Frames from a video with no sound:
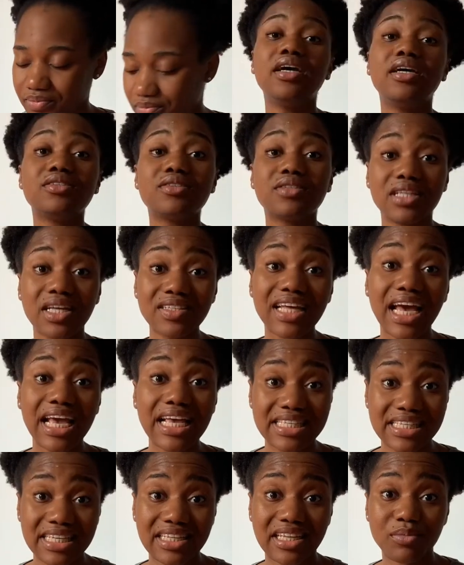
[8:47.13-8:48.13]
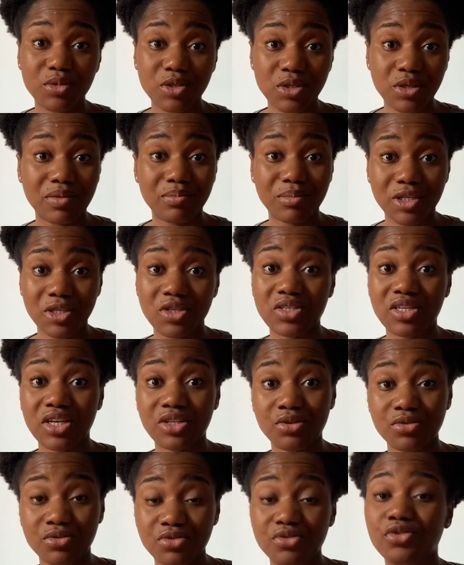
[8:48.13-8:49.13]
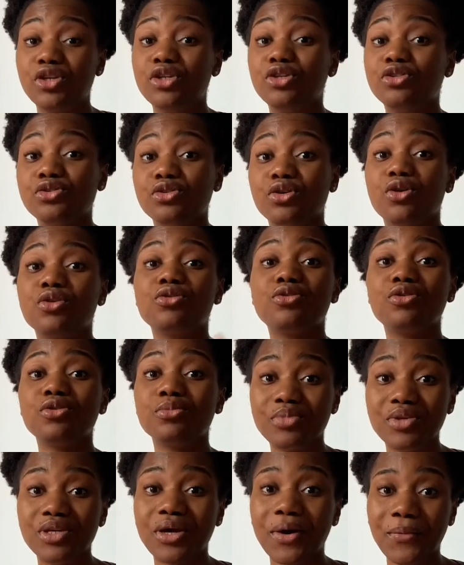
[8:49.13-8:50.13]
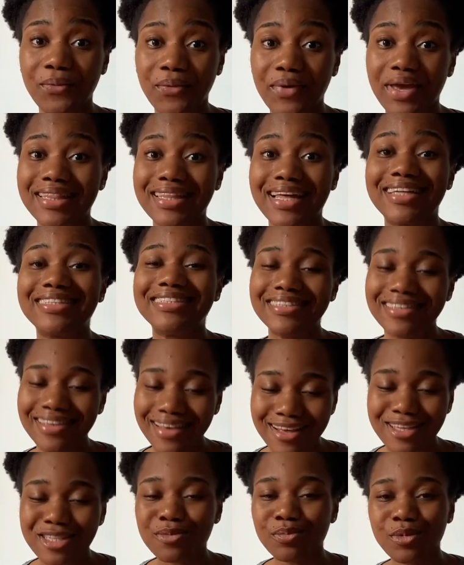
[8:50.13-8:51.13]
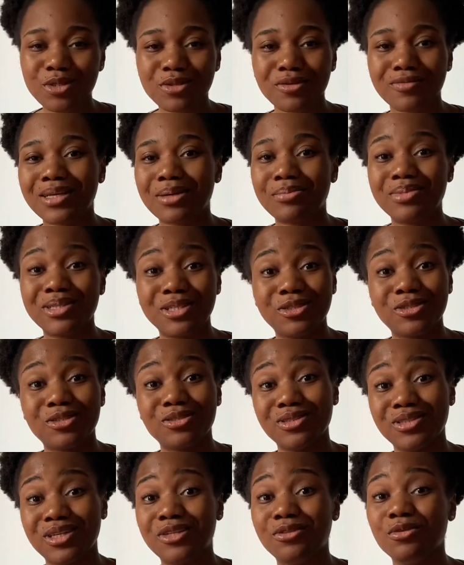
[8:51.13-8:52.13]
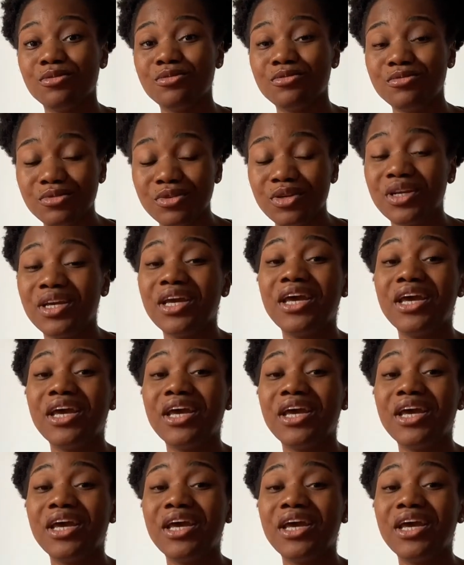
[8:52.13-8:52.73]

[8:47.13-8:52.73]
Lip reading: So now that I said that most of the applications are not free, you should also be aware that yes, most of the applications are not free.